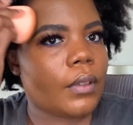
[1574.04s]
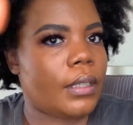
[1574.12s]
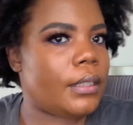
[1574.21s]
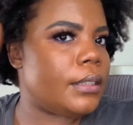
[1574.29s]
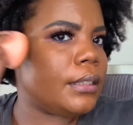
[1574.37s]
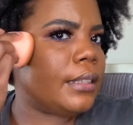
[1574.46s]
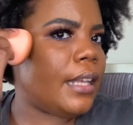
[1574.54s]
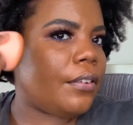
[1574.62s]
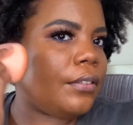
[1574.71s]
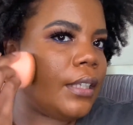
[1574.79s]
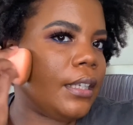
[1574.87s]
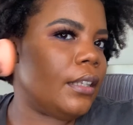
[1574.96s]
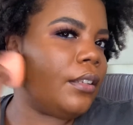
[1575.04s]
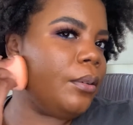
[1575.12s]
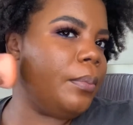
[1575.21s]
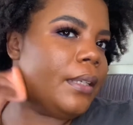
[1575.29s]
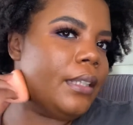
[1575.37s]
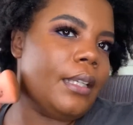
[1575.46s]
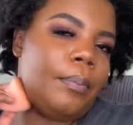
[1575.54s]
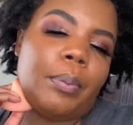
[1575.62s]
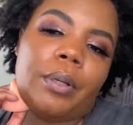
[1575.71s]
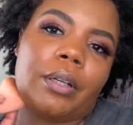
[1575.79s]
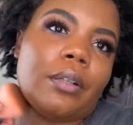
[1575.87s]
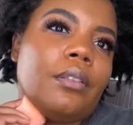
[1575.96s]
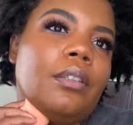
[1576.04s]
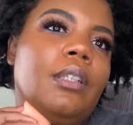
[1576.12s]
This is definitely a little bit deeper,